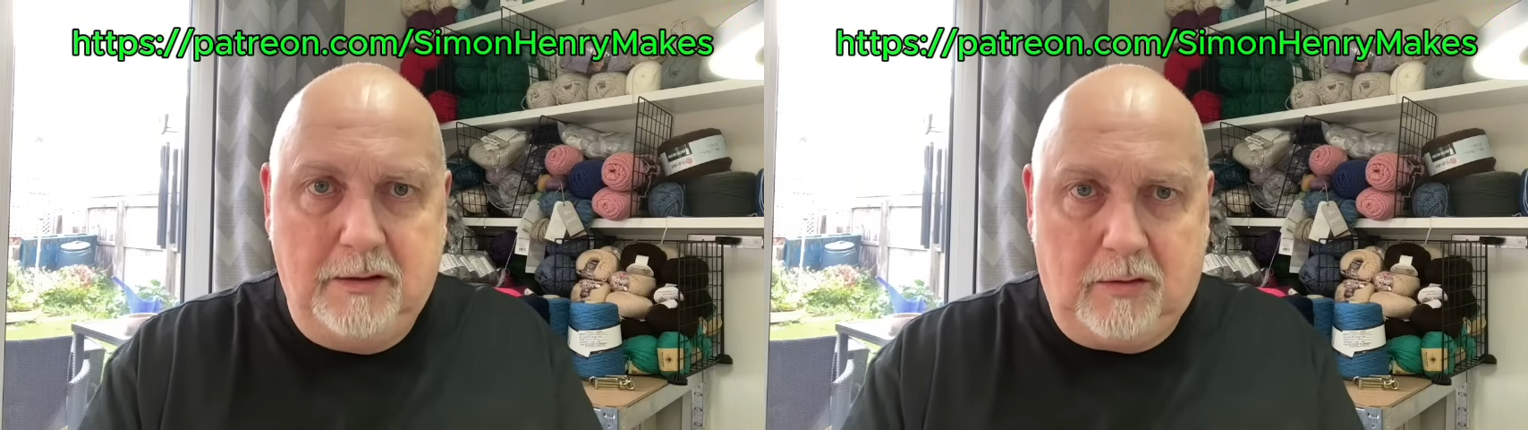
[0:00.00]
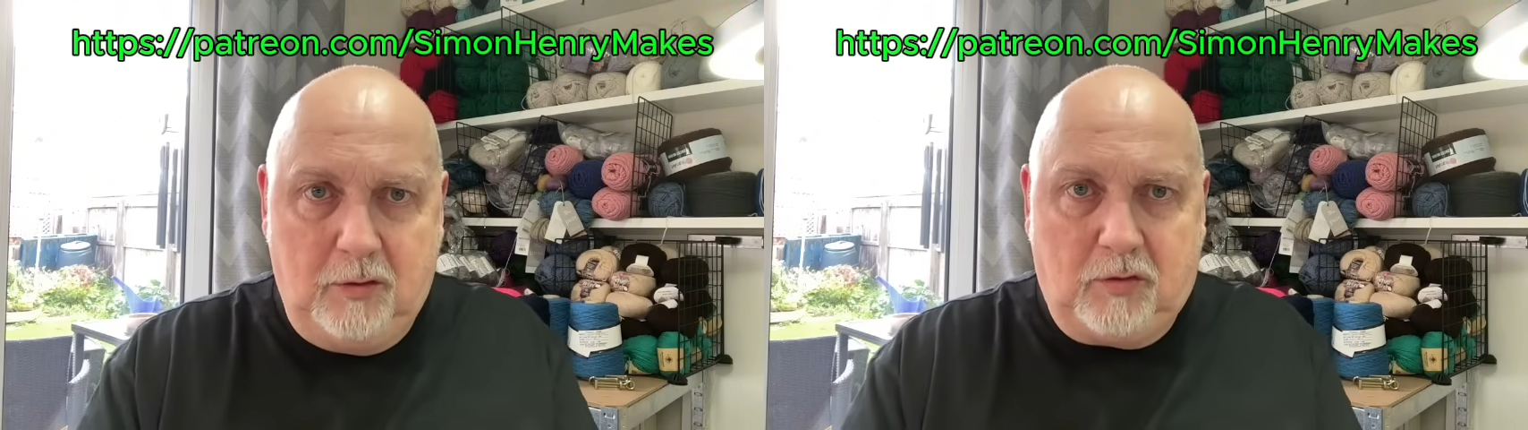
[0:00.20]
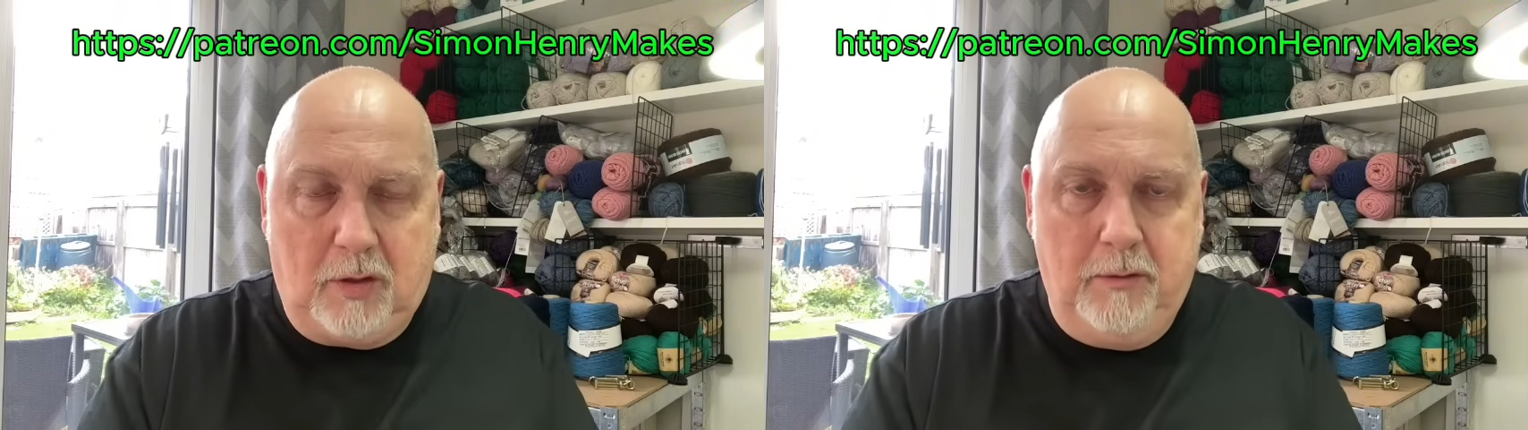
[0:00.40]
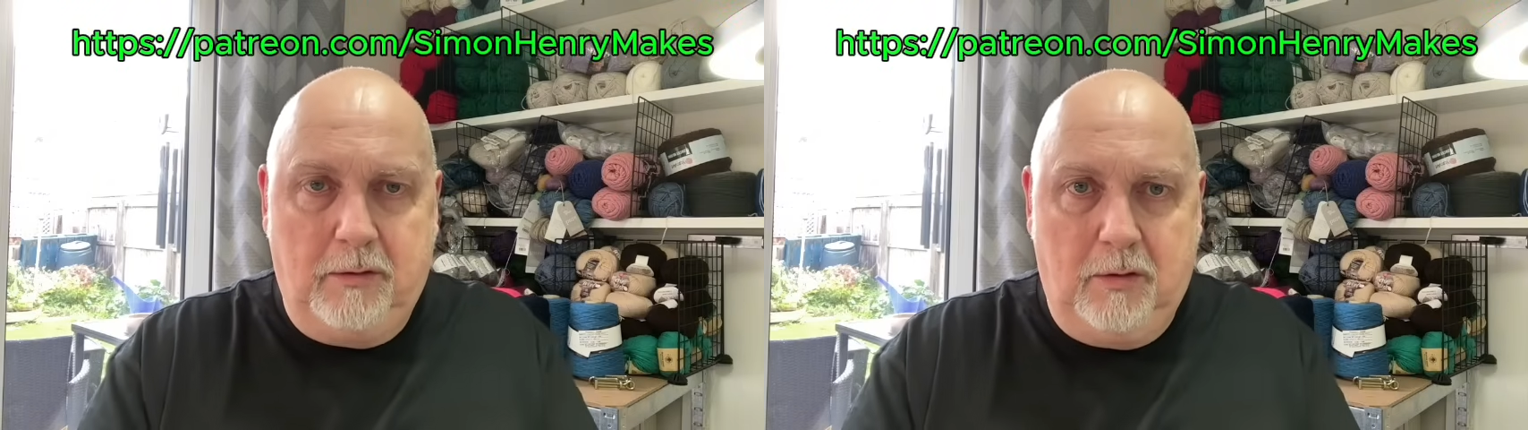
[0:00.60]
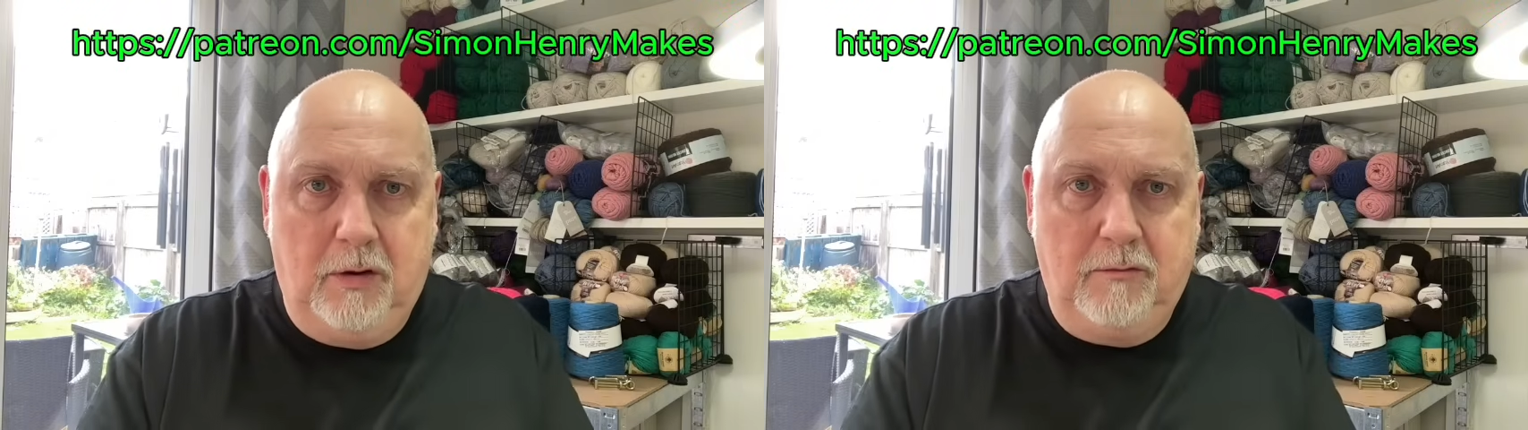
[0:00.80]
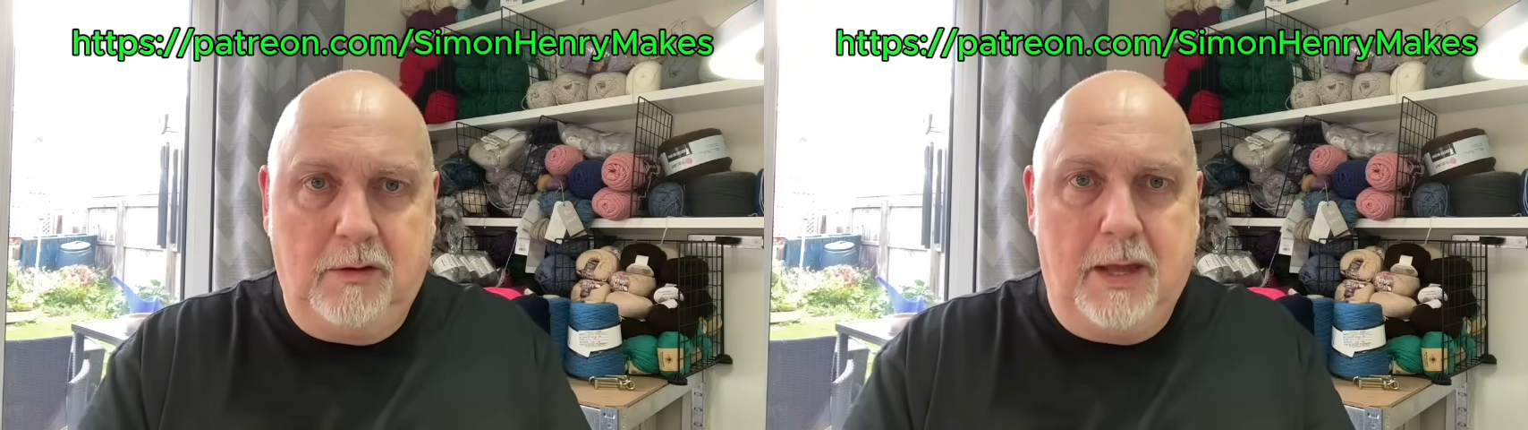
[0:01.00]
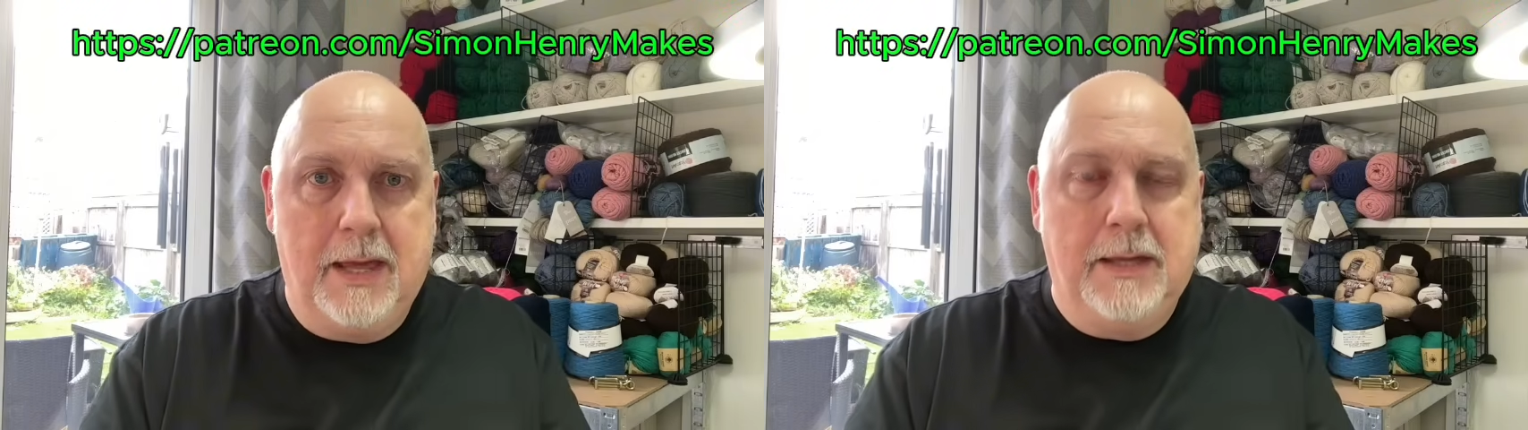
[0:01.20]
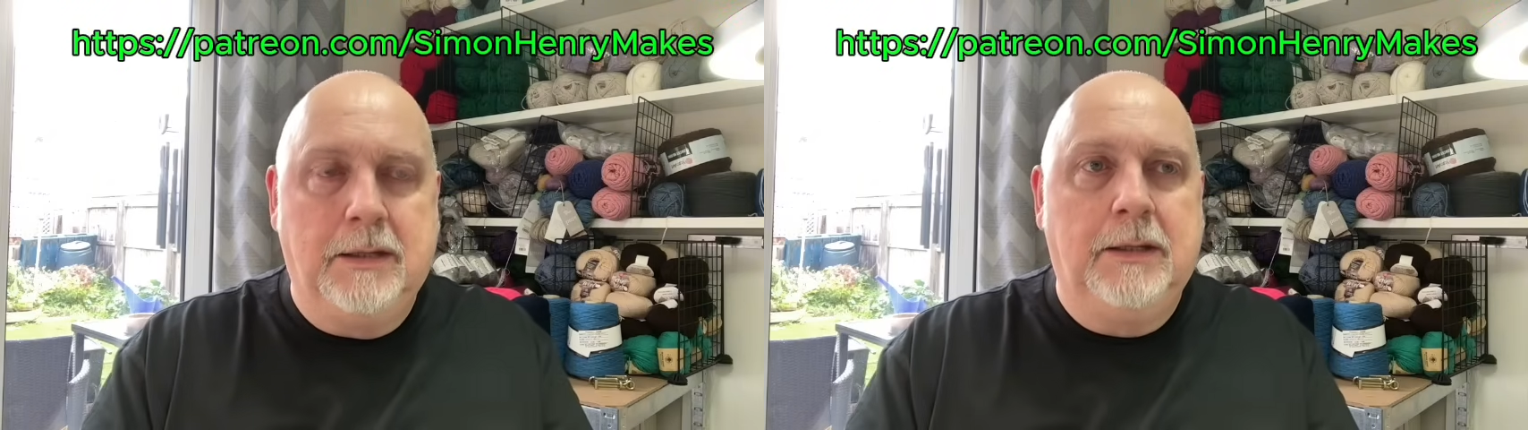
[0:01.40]
there's lots going on over
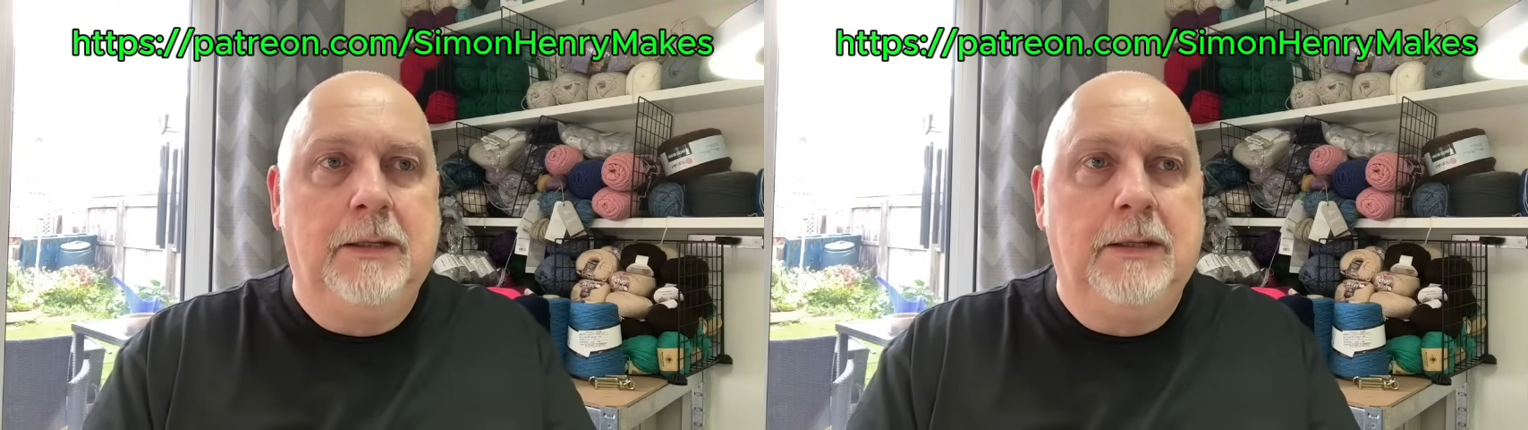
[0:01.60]
there.